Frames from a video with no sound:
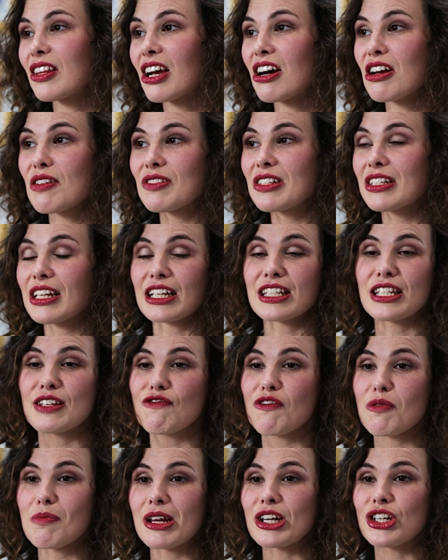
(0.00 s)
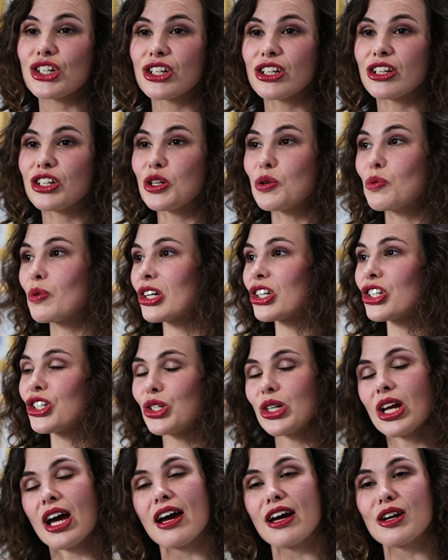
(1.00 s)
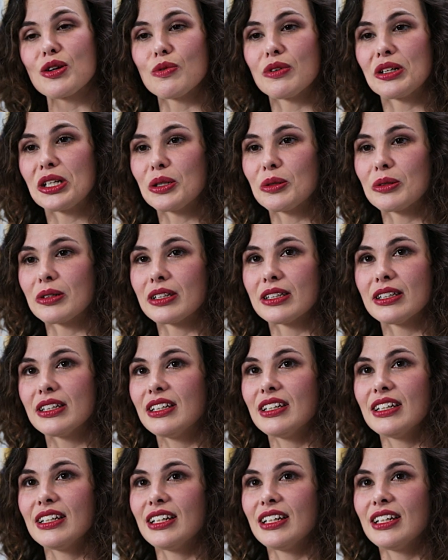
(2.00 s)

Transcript: the kind of sex information that you wish you'd had when you were